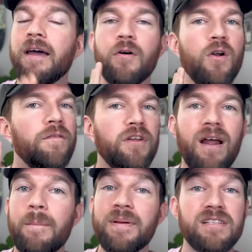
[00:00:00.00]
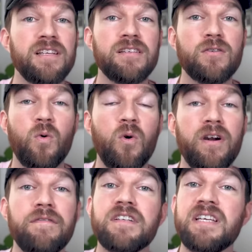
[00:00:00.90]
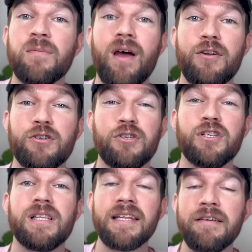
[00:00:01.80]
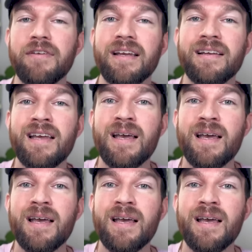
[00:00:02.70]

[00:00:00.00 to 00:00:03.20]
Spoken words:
know if they're out of business or if the team riders are just leaving.